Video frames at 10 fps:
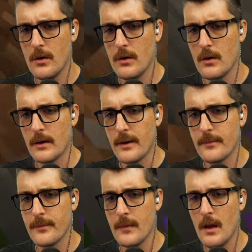Okay.
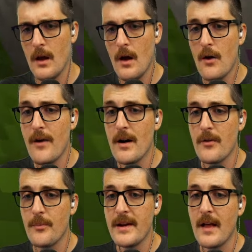Fair enough.
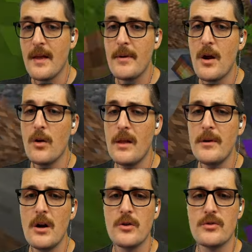But, yeah, let me know,
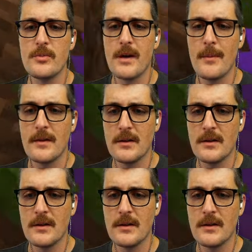YouTube comments.